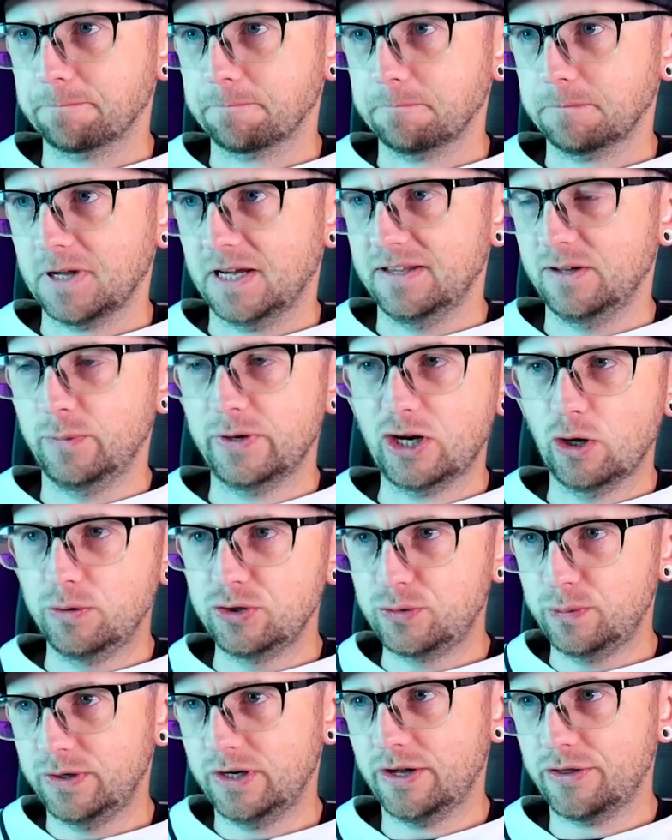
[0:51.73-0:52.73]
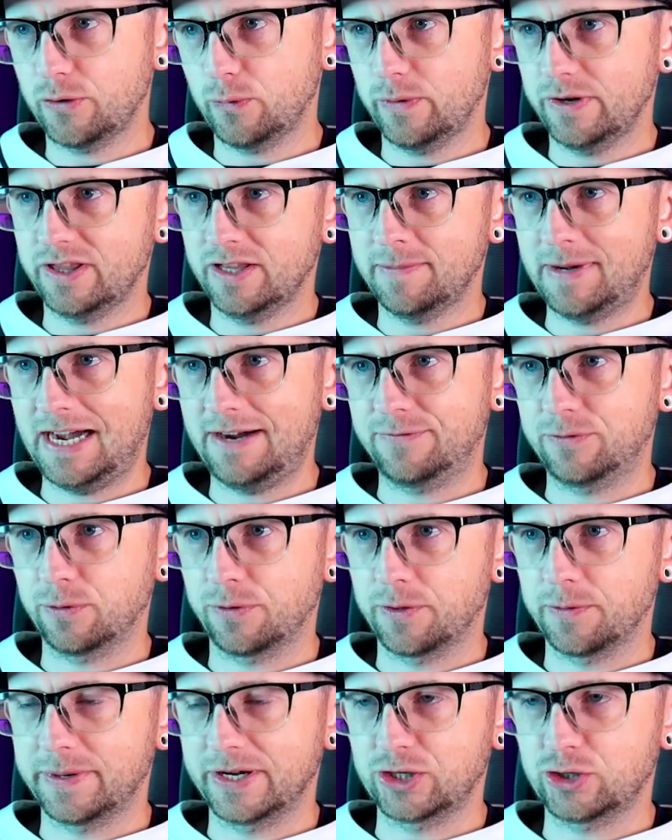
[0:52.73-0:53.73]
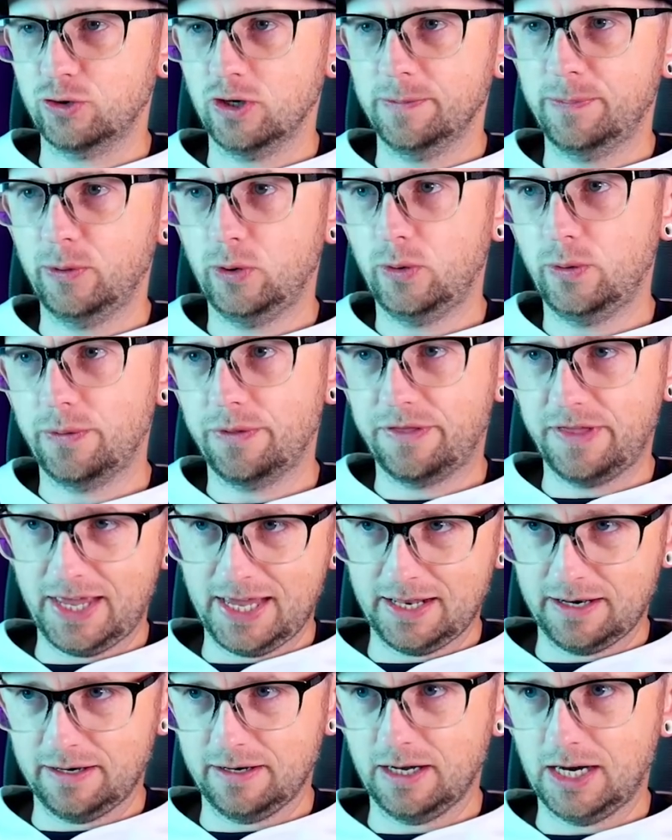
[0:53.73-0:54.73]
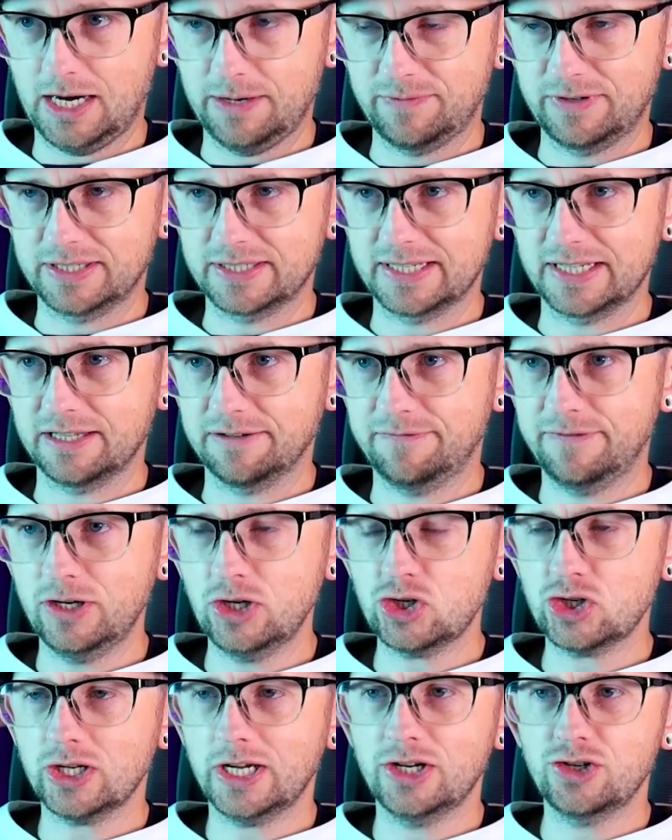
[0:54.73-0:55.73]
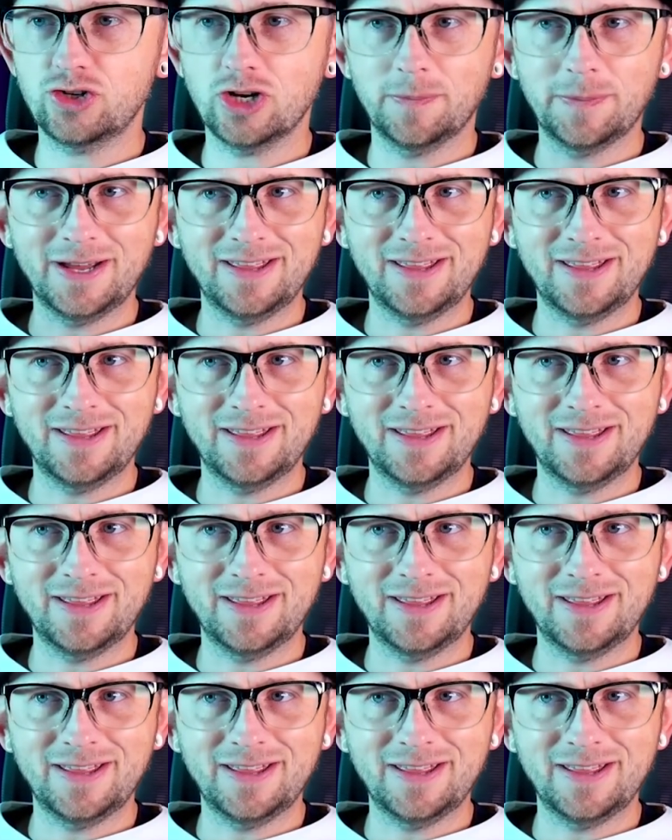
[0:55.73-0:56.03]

Then we go into another rhythm after the big triple, then obviously the finish line jump,